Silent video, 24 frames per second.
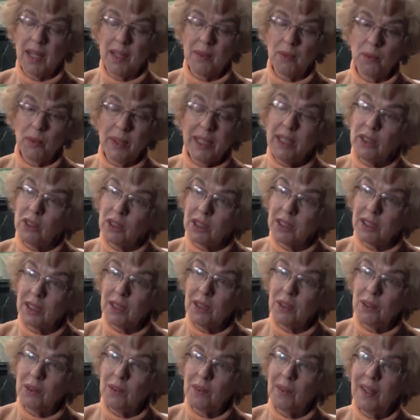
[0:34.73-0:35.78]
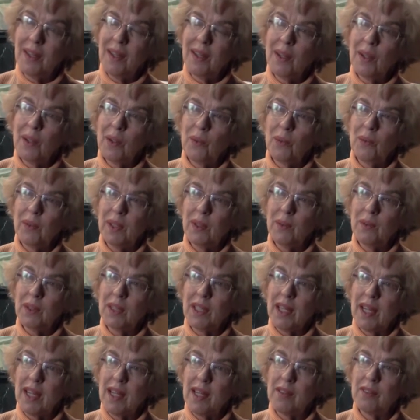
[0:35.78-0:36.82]
week or so, we will
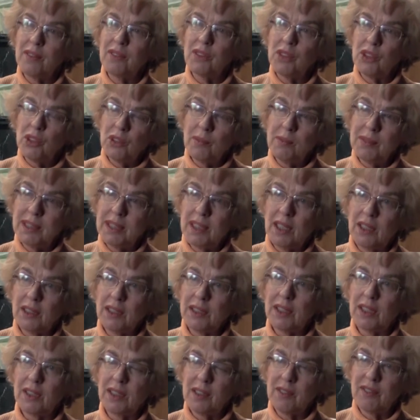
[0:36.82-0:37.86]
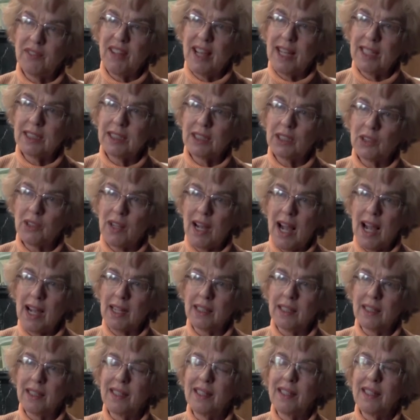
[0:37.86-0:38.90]
have two bills on a fast
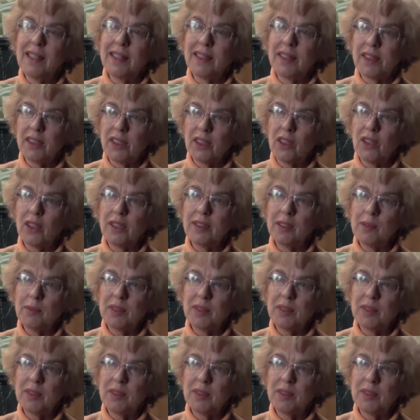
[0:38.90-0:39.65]
track that are going to